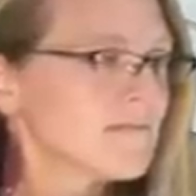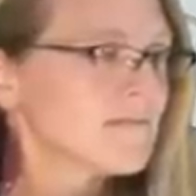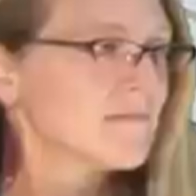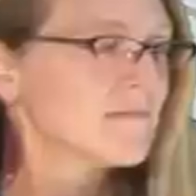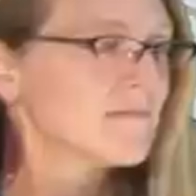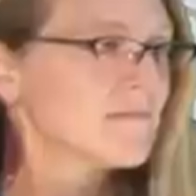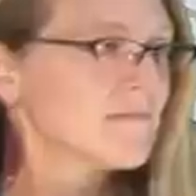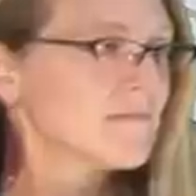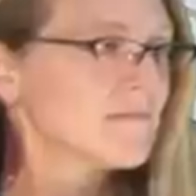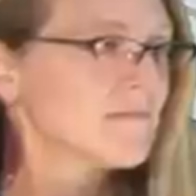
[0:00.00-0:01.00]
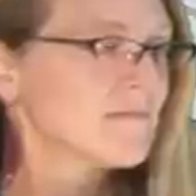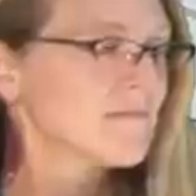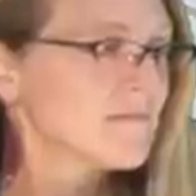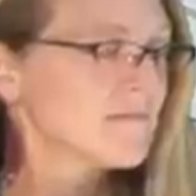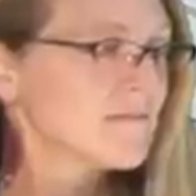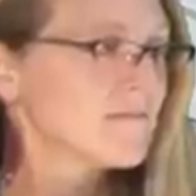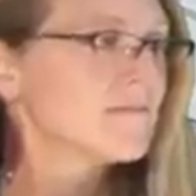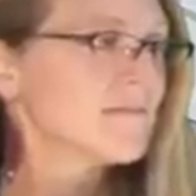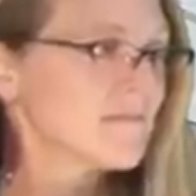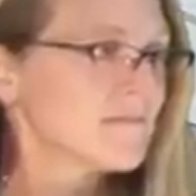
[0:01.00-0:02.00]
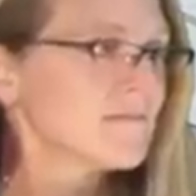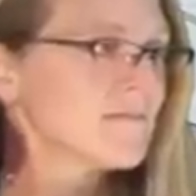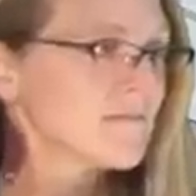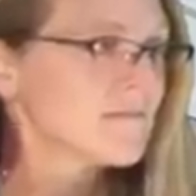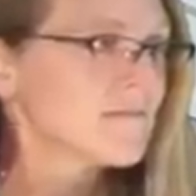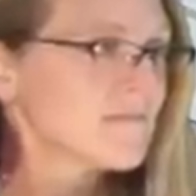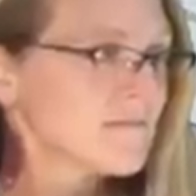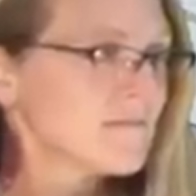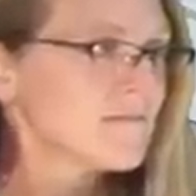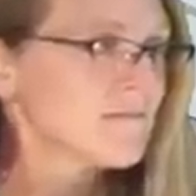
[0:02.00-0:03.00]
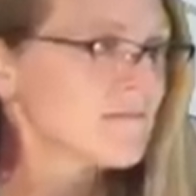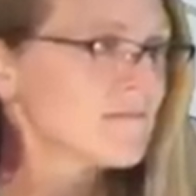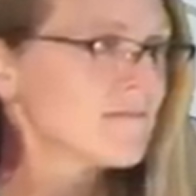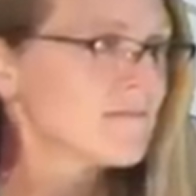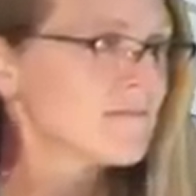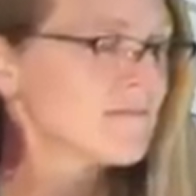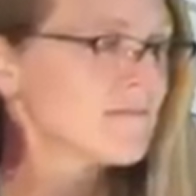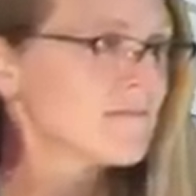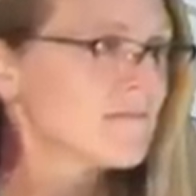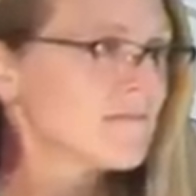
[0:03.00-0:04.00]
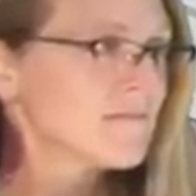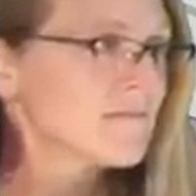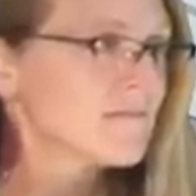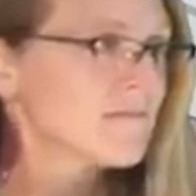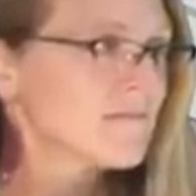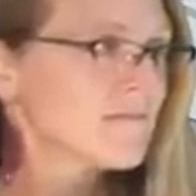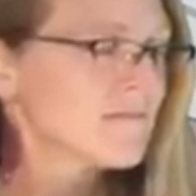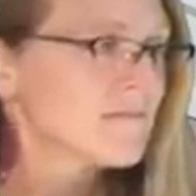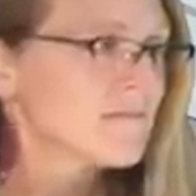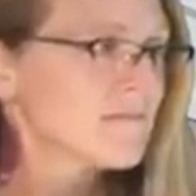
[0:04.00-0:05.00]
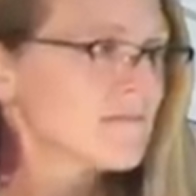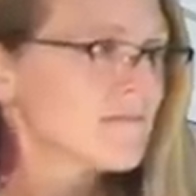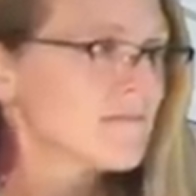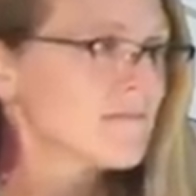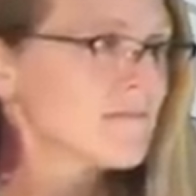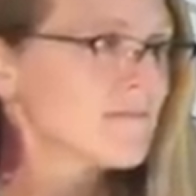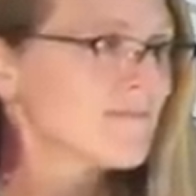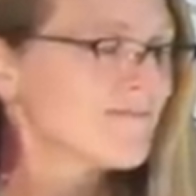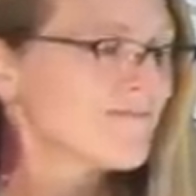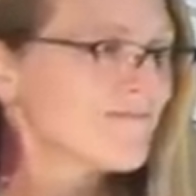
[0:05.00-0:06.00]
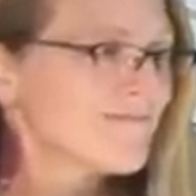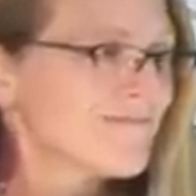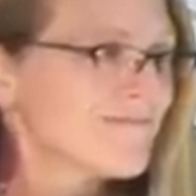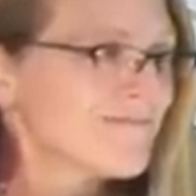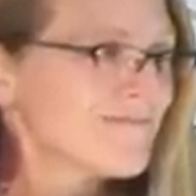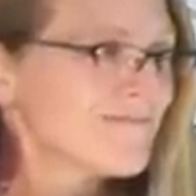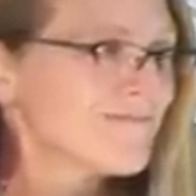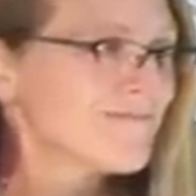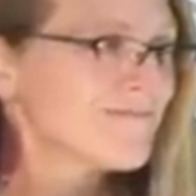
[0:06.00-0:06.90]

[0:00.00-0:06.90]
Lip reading: [no speech]